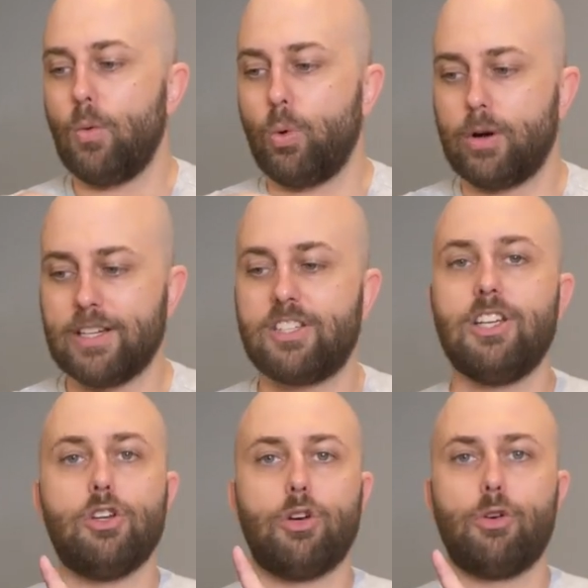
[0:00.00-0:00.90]
will
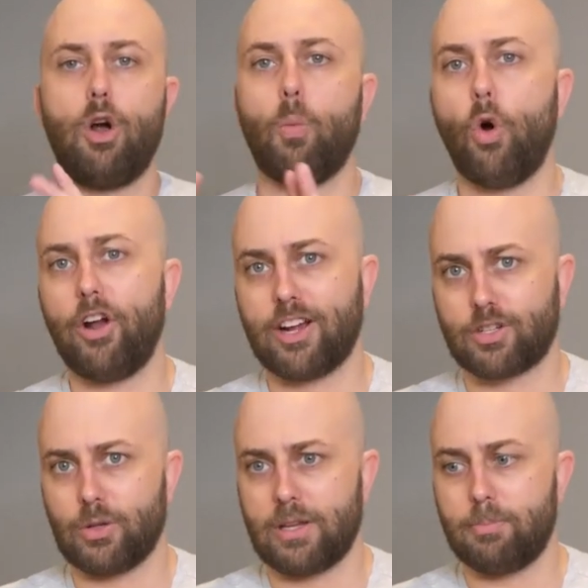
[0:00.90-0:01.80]
continue to grow and won't
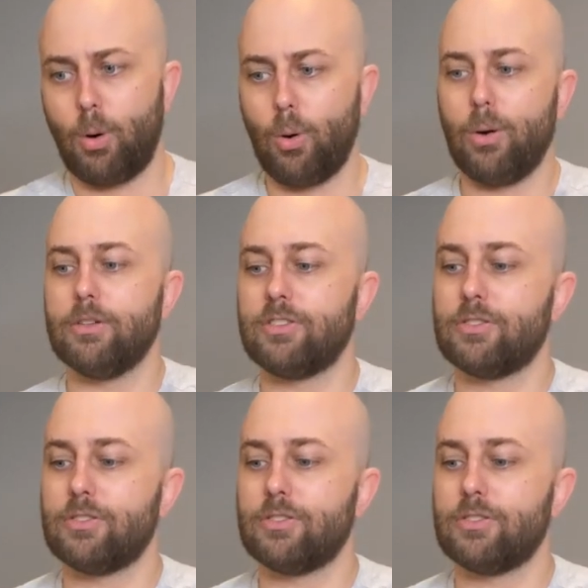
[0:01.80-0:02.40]
actually pause.